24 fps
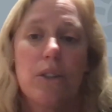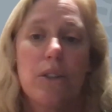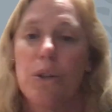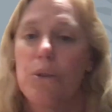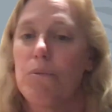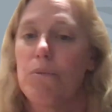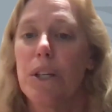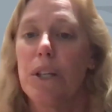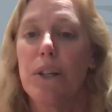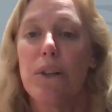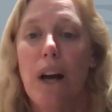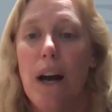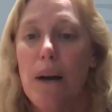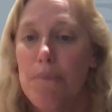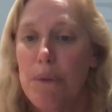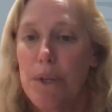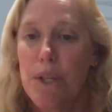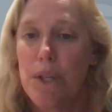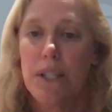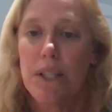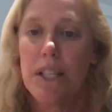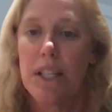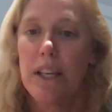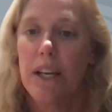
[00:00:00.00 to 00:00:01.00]
career
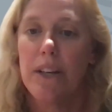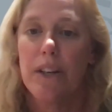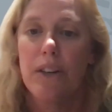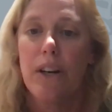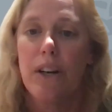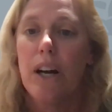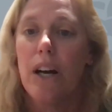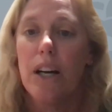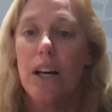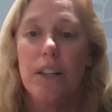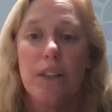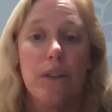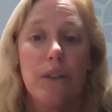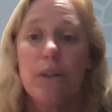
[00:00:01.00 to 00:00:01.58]
options later on,